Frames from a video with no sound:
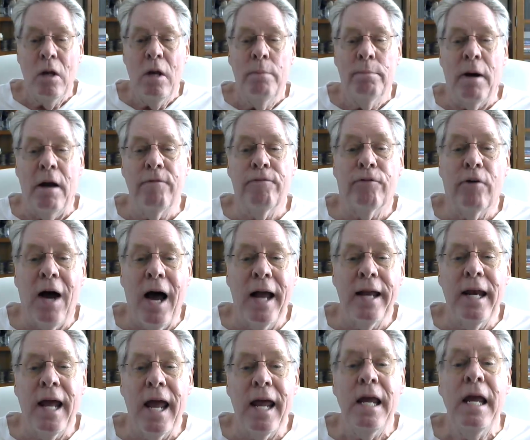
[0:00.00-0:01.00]
By
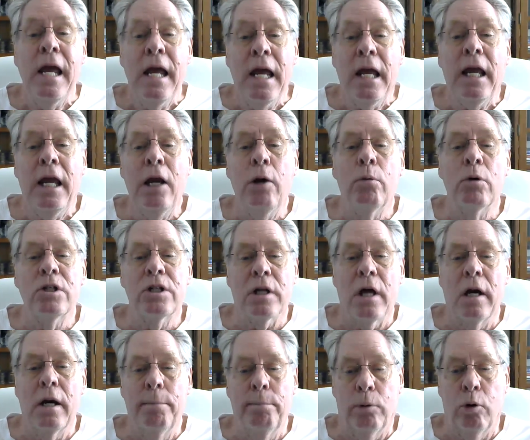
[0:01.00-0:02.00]
Friday, he was
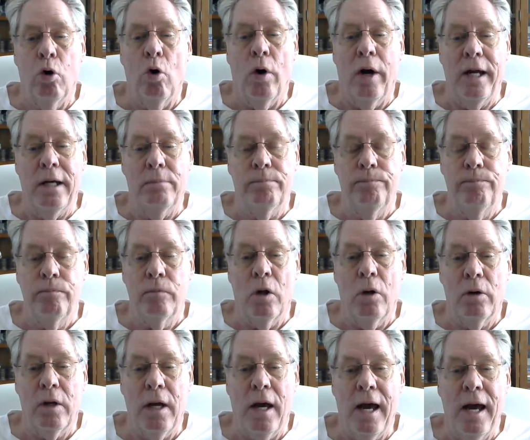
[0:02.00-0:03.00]
unemployed.
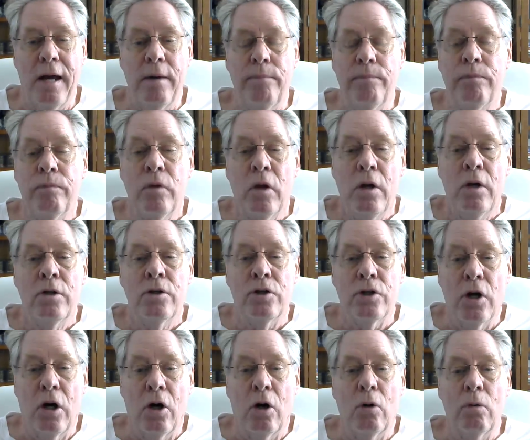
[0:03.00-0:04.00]
Okay.
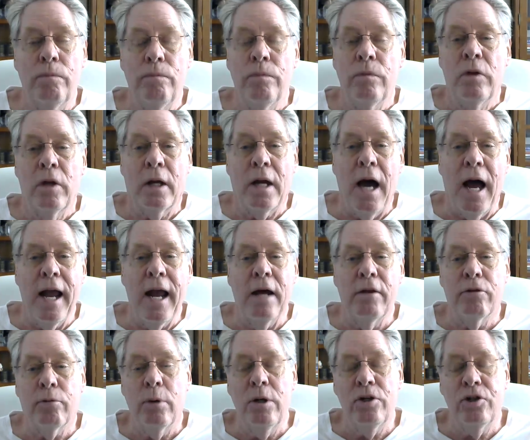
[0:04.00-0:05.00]
So the guy
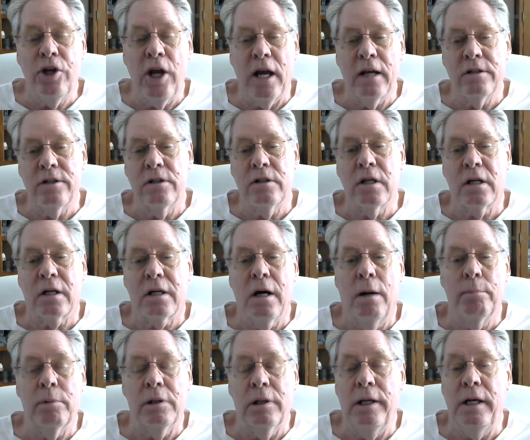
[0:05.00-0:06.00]
had 3 chances to
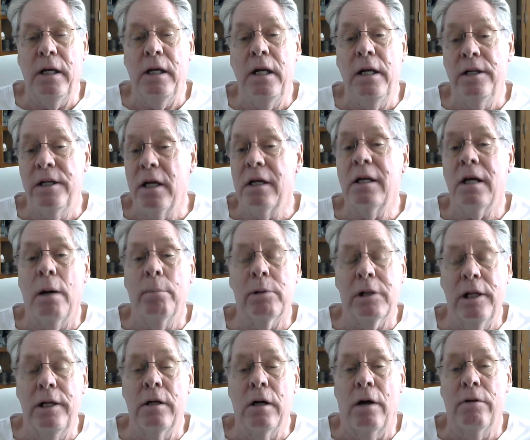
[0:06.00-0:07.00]
come clean. He did come
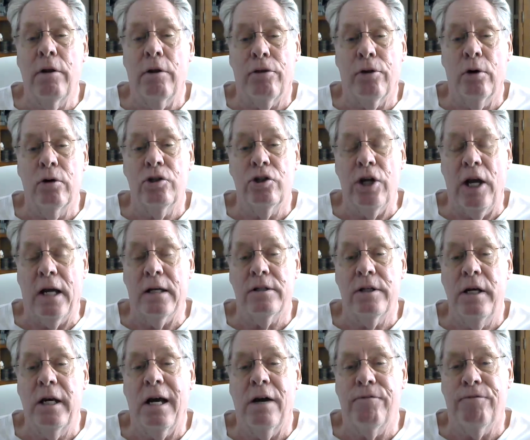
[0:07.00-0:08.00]
clean on the 3rd chance
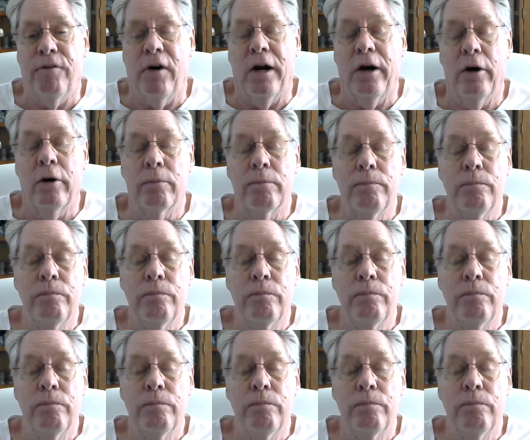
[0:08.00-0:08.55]
and he got fired.